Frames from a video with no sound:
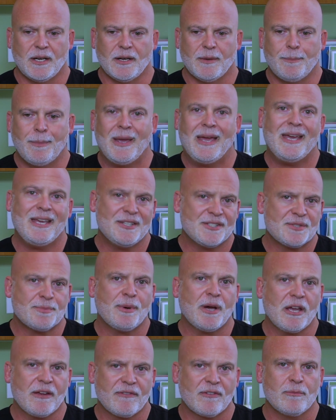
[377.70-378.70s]
pain
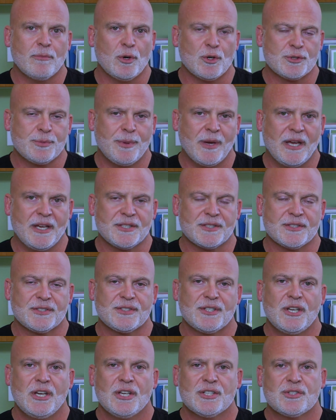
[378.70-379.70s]
spike for most
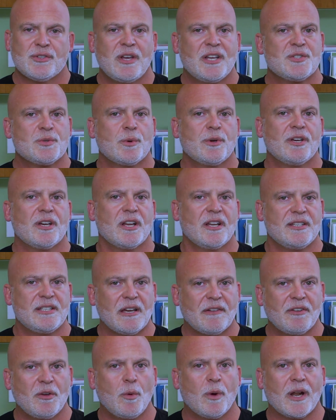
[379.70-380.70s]
patients. So that's where you're going to
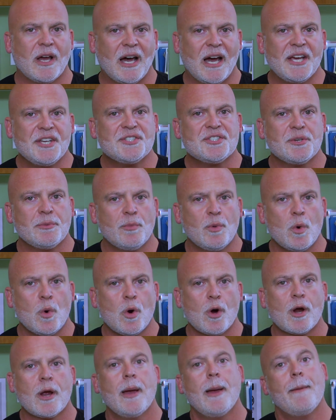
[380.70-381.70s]
definitely want to ice it
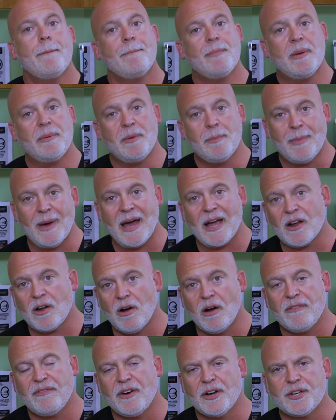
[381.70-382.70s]
more, maybe back
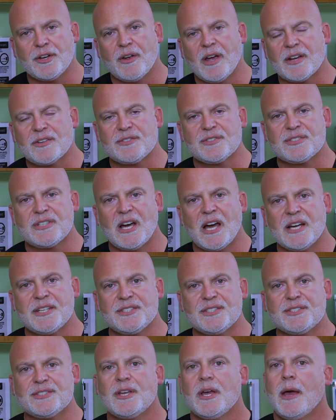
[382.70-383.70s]
off on your
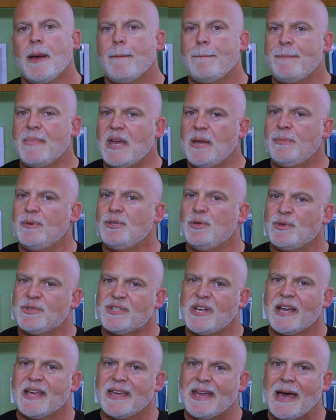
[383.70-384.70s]
exercises, maybe use
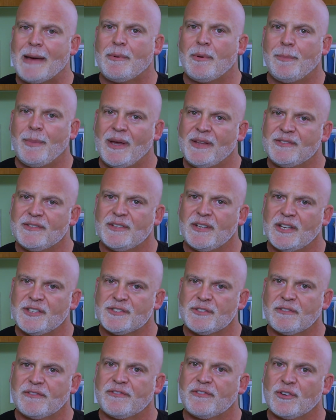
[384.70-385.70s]
that gabapentin
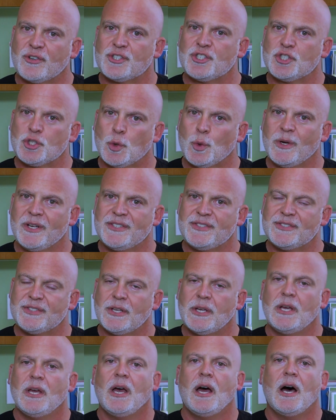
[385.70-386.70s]
as the first choice,
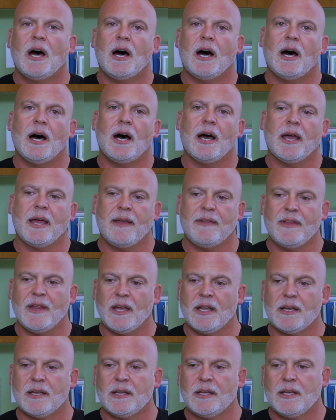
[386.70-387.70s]
and
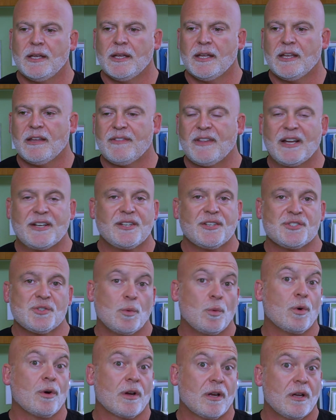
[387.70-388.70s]
then if that
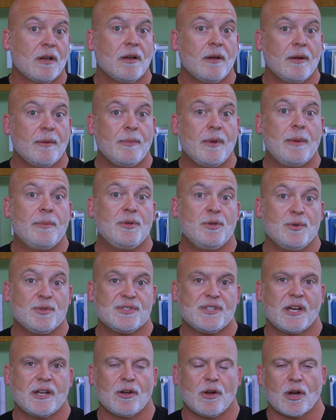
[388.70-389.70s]
doesn't work, maybe
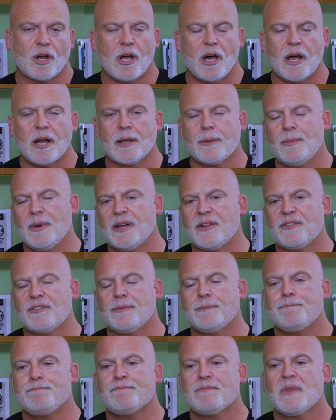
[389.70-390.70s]
use that narcotic medicine.